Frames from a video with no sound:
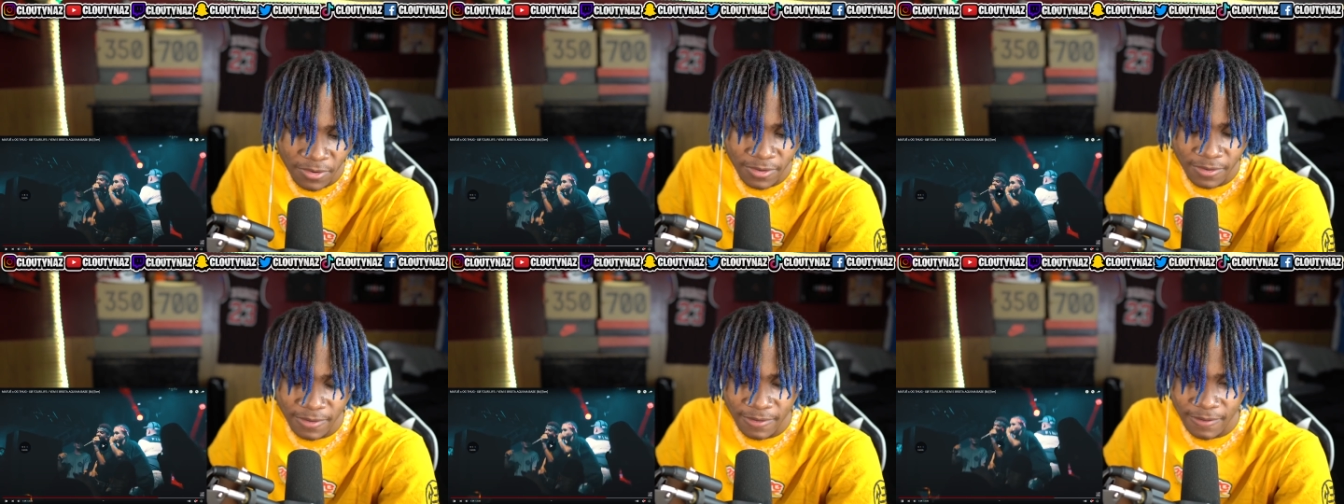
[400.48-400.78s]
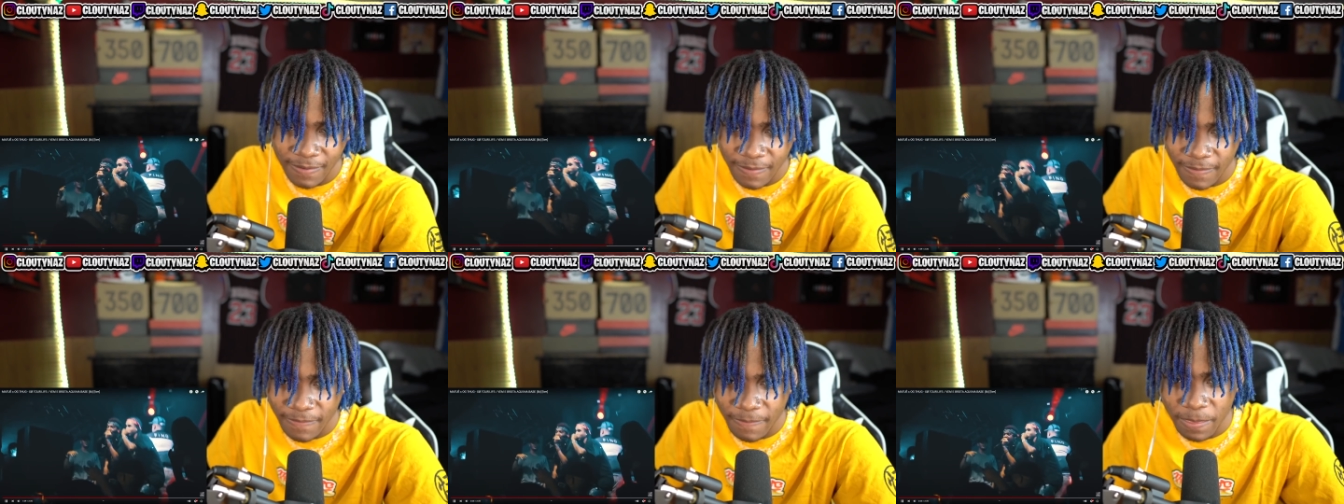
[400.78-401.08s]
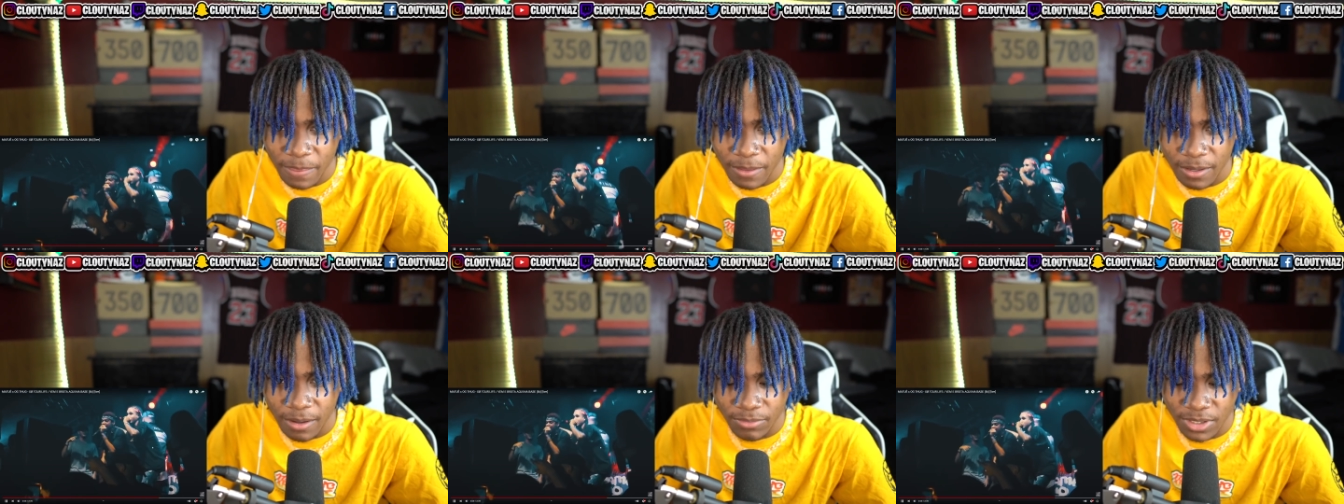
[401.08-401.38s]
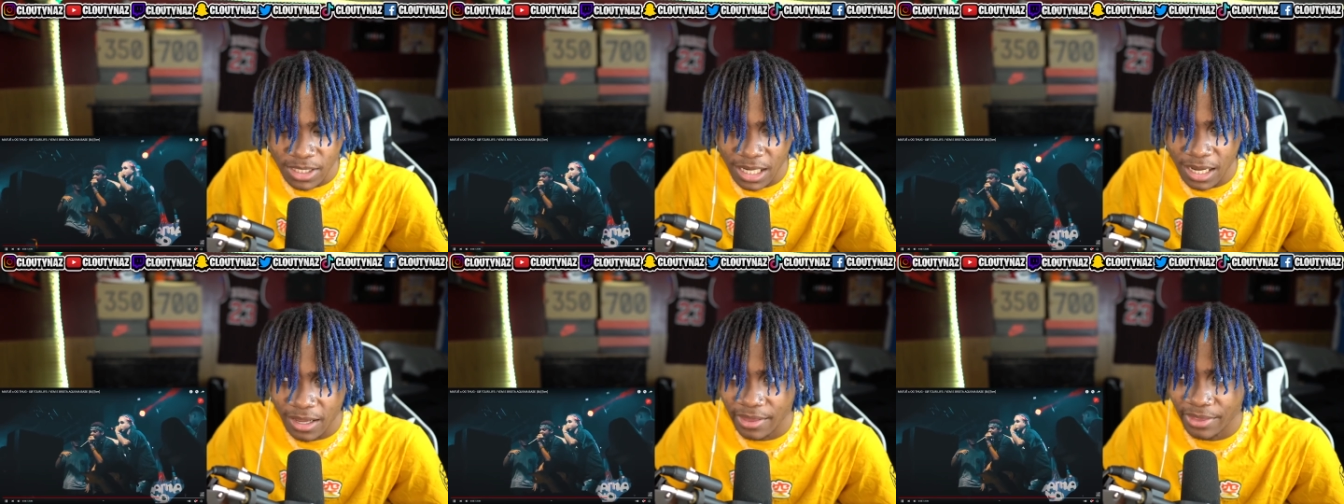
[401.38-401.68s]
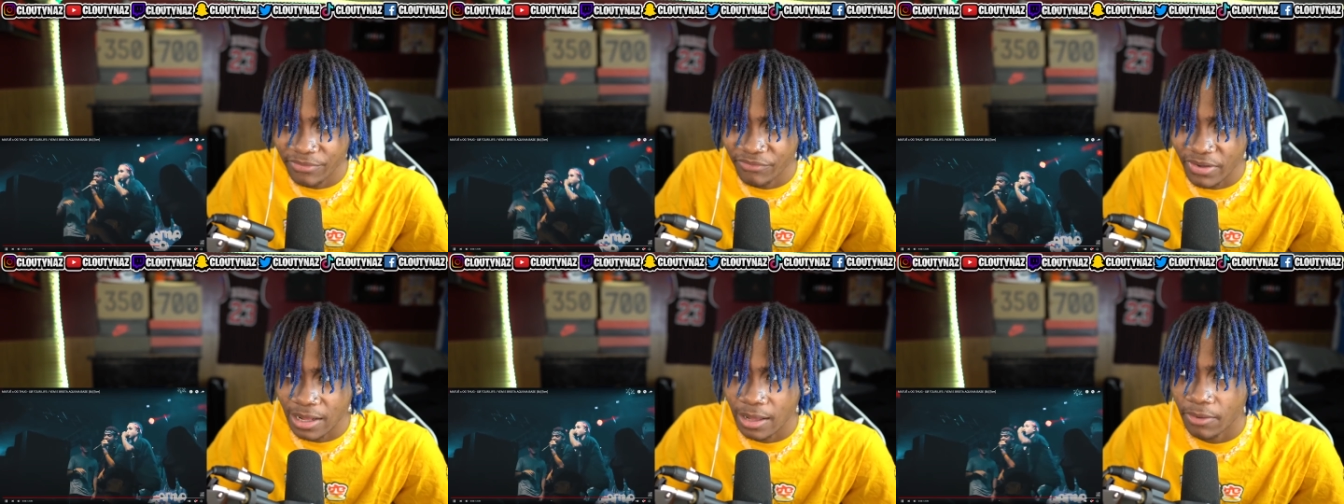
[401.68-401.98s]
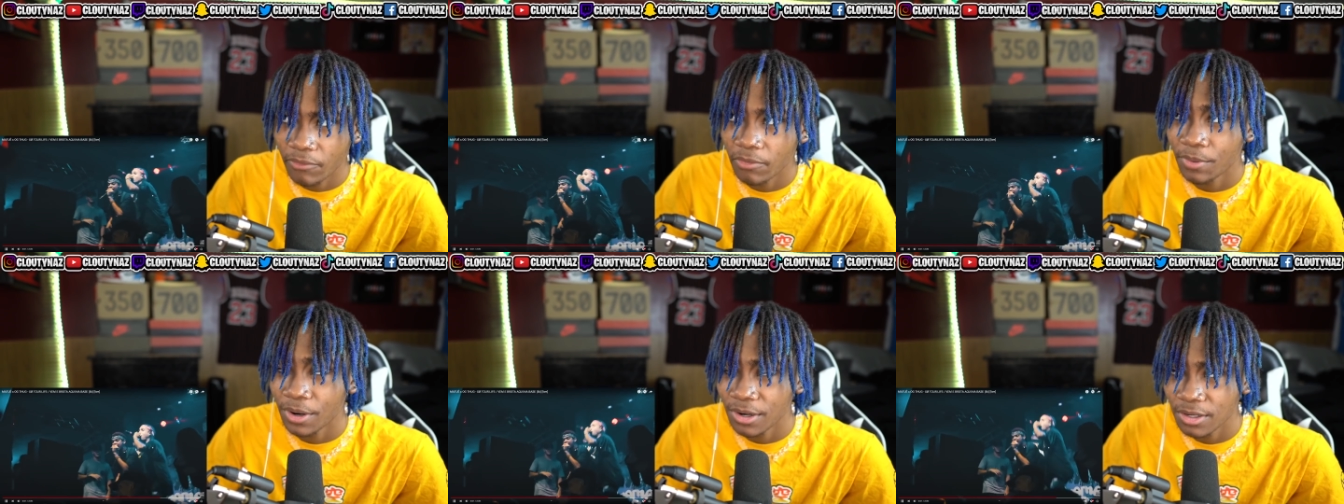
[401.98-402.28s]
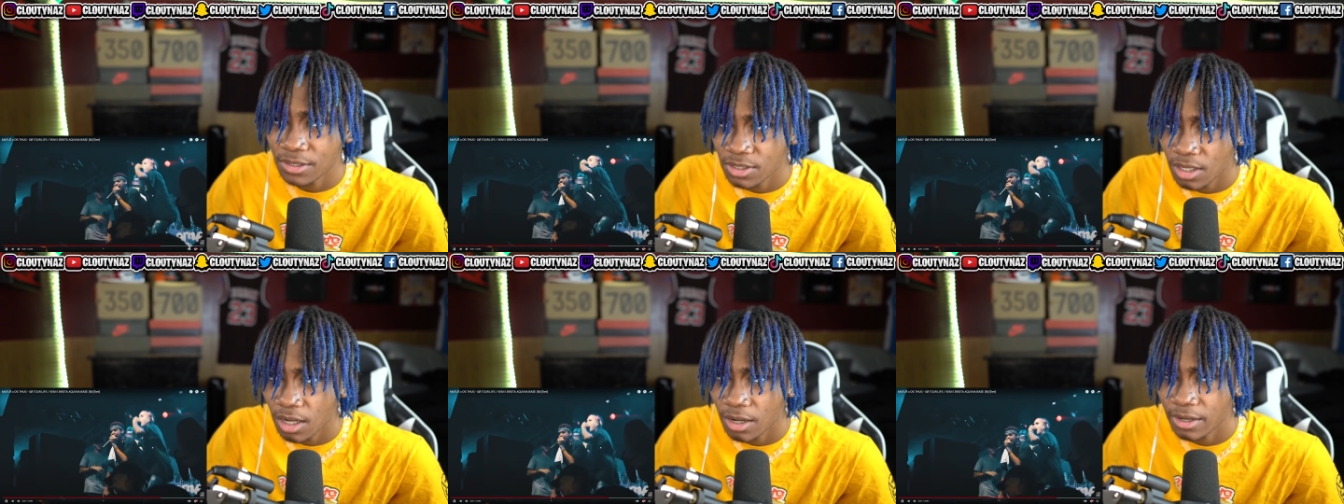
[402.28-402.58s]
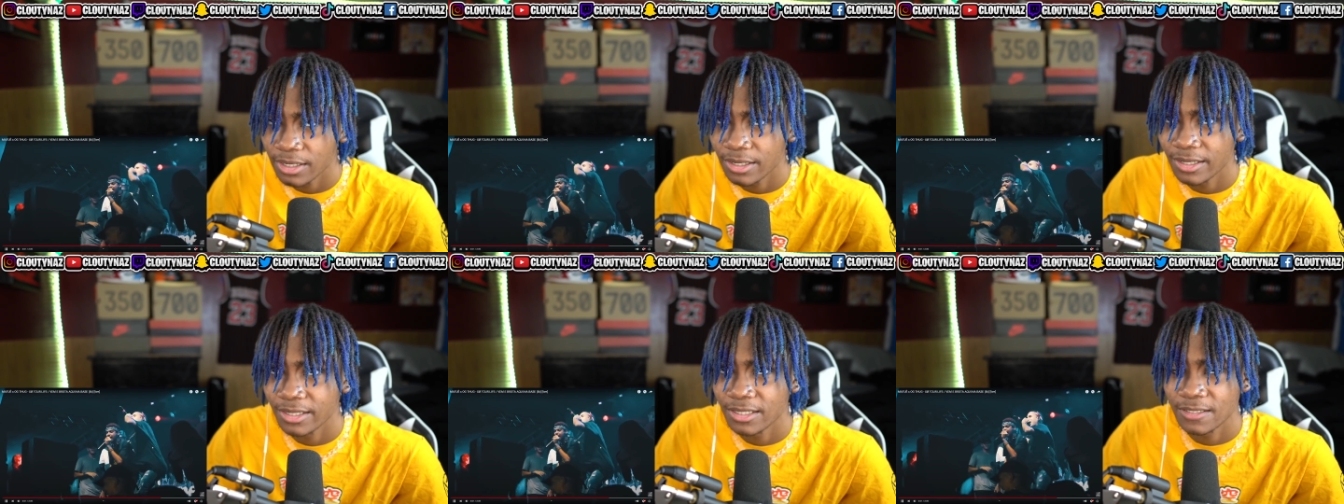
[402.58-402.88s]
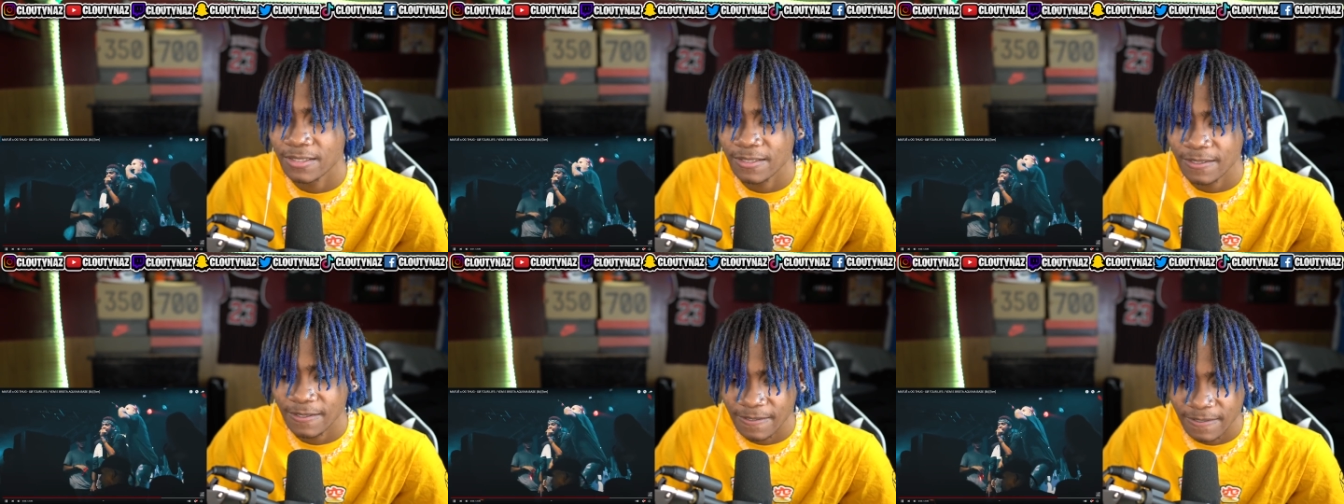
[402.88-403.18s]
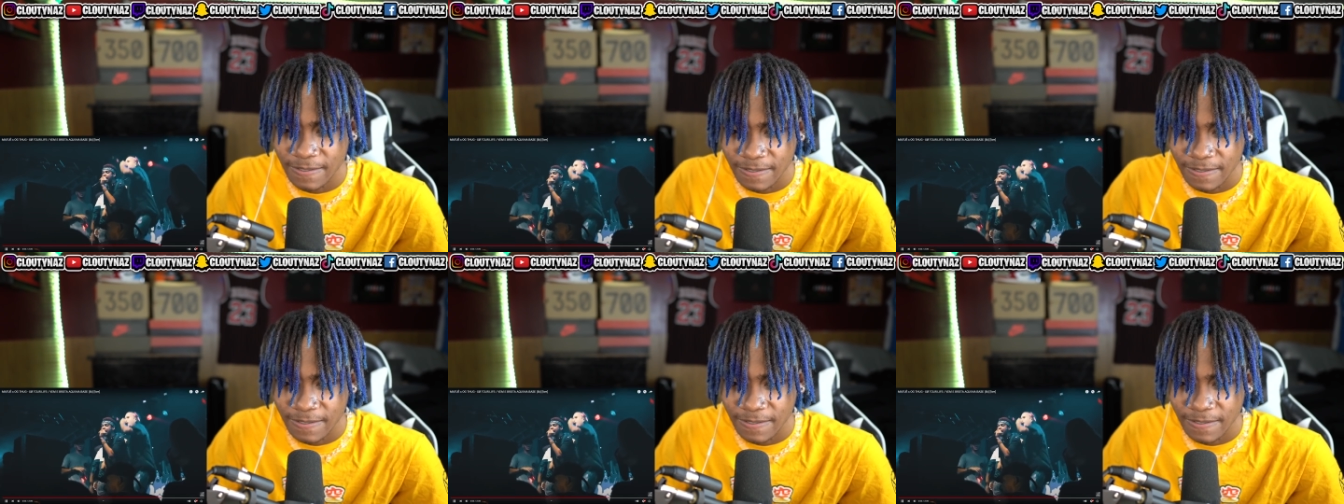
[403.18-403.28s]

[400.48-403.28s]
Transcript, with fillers: I'm trying to find like what part of the song it is.